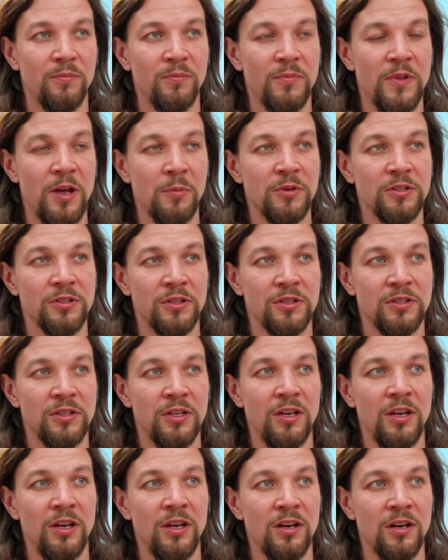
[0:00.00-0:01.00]
numbers you
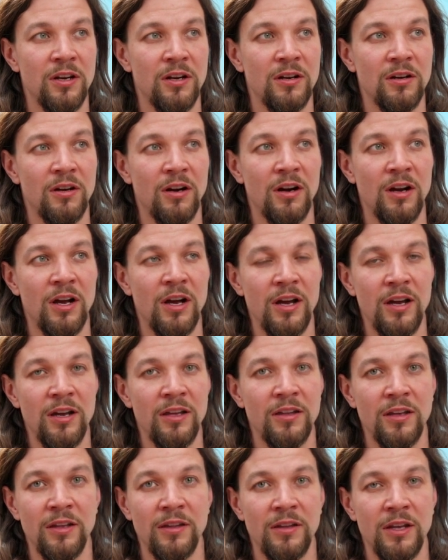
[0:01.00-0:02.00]
see here are high,
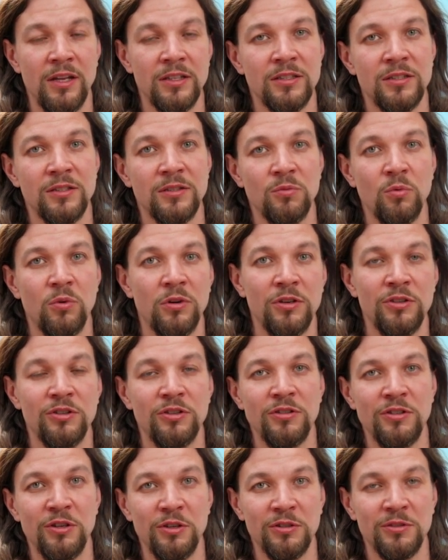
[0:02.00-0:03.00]
then that's what you
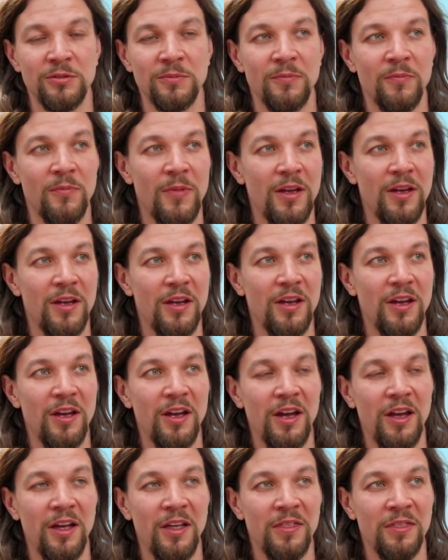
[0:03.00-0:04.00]
should use.
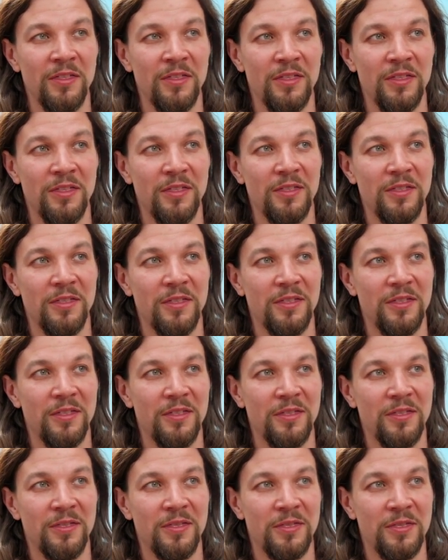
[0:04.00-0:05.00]
And
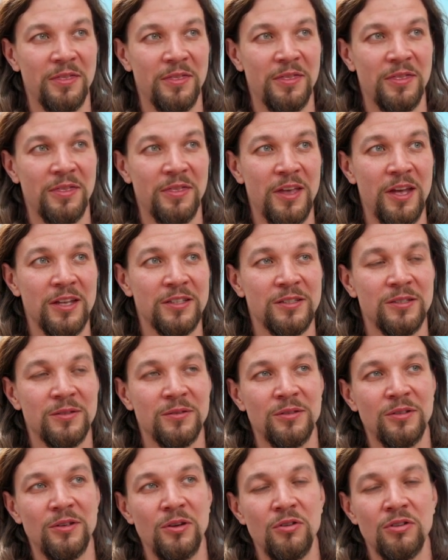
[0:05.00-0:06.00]

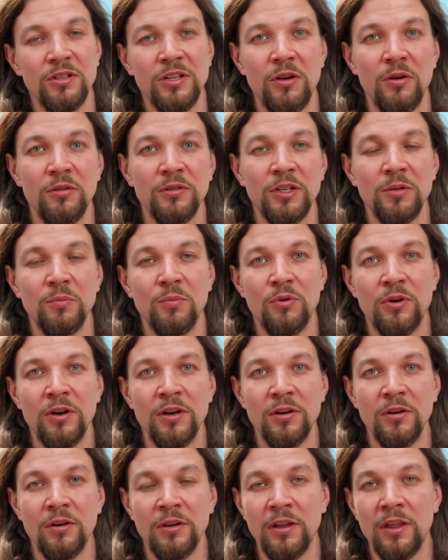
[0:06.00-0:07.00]
that's usually only
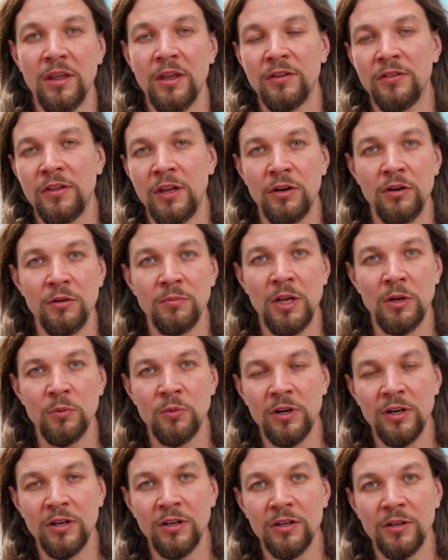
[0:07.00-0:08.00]
important on the Ethereum
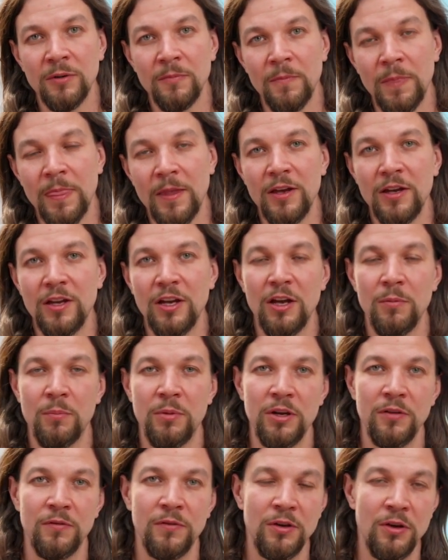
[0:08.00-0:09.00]
network.
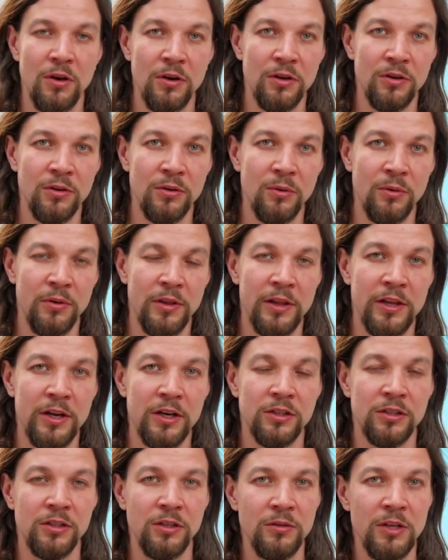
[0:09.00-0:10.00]
But if you go to the layer
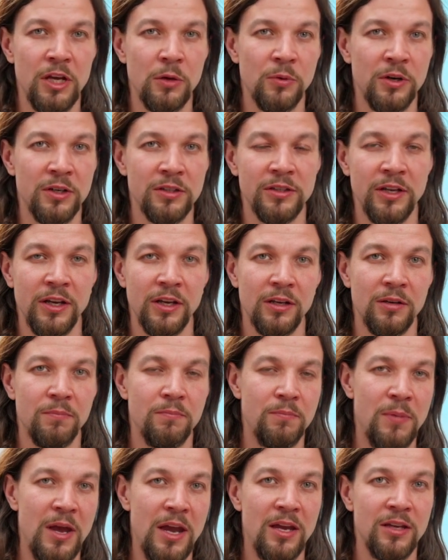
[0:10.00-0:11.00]
2 networks like
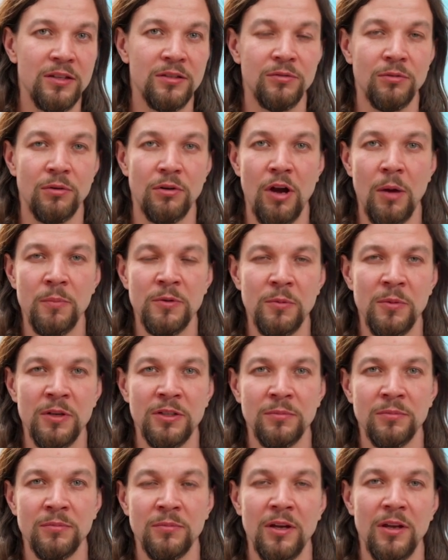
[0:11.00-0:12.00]
Base or
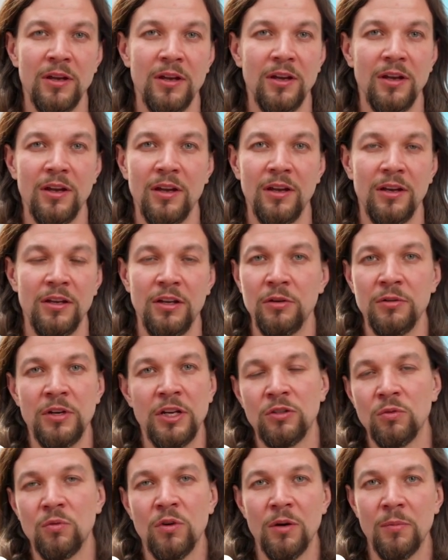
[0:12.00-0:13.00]
Optimism, you don't need
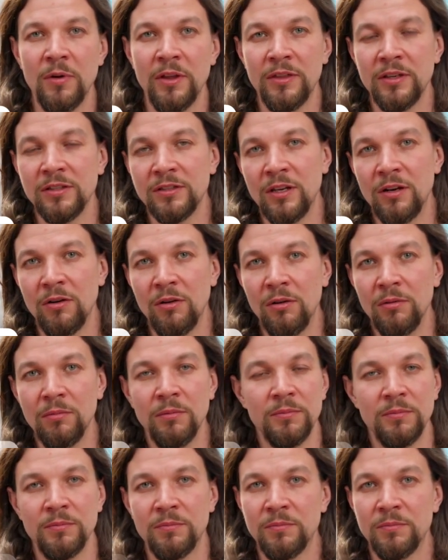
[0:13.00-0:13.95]
to worry about this at all.